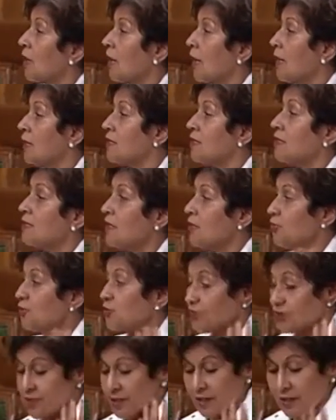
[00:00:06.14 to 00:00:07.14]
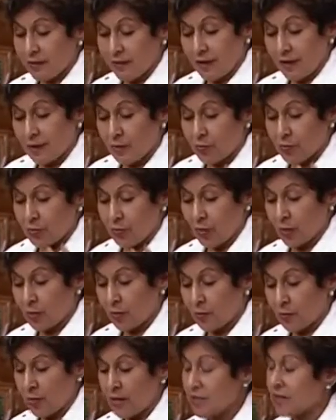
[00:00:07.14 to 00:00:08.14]
It is interesting that he
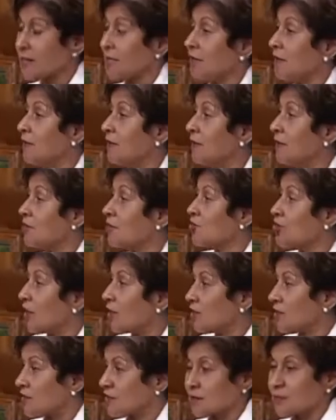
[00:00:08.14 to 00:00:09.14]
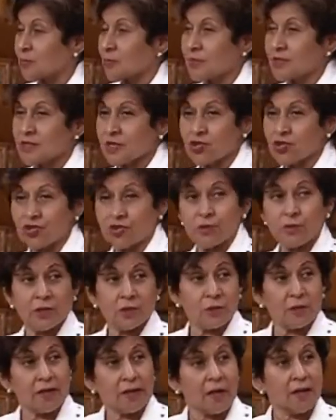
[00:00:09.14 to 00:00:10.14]
brings in this juxtaposition
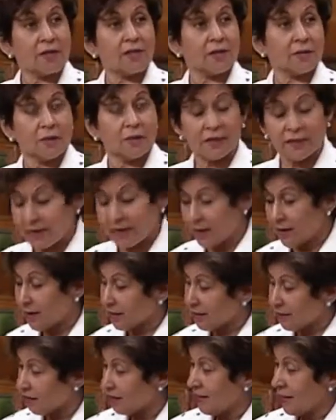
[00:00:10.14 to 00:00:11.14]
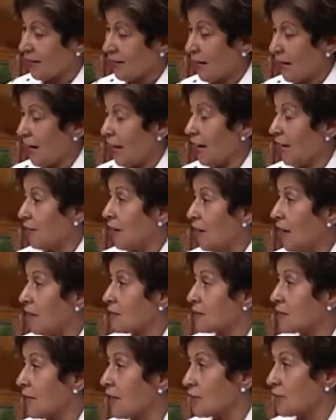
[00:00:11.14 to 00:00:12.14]
between Nelson Mandela and
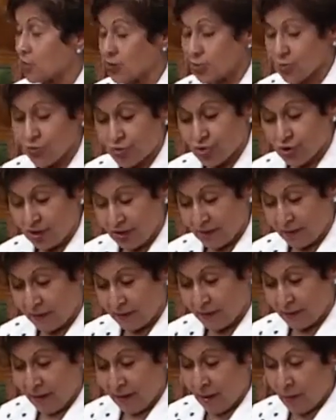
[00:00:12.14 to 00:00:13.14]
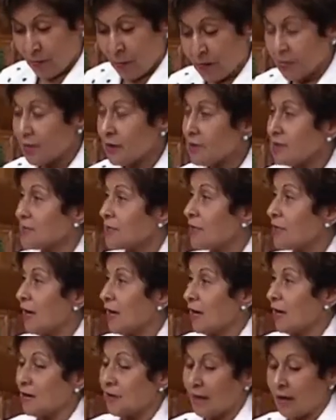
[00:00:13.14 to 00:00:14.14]
Aung San Suu Kyi, because
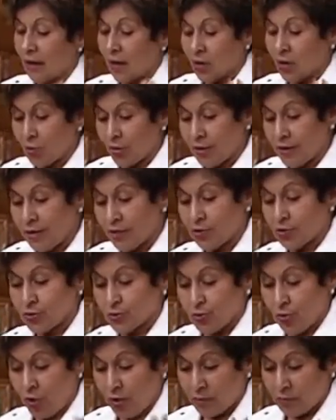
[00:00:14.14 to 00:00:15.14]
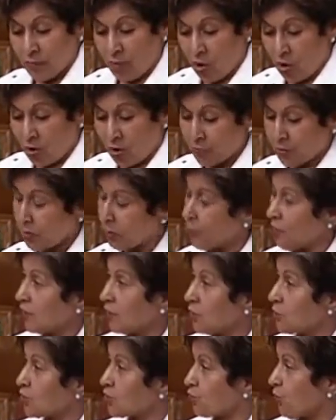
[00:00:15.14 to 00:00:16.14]
according to Don Marmer, when
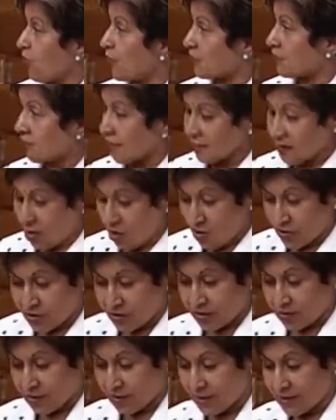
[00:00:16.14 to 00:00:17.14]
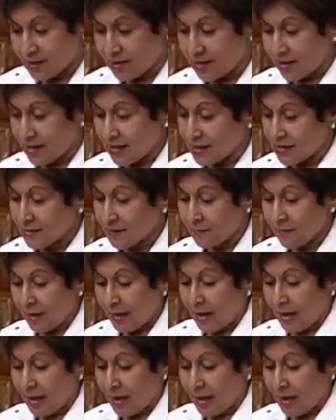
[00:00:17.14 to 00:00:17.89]
he was writing an article, he says,